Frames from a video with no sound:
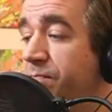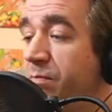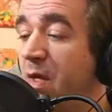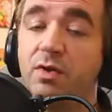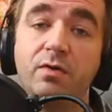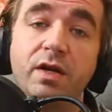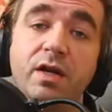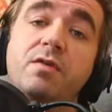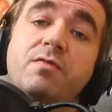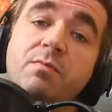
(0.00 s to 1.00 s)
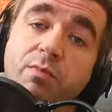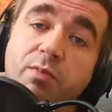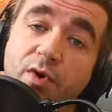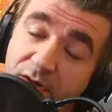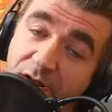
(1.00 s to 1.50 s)
maybe they're not even
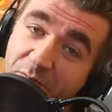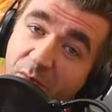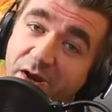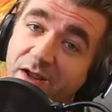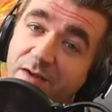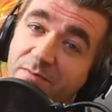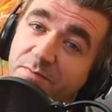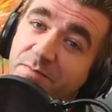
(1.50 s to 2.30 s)
printing money.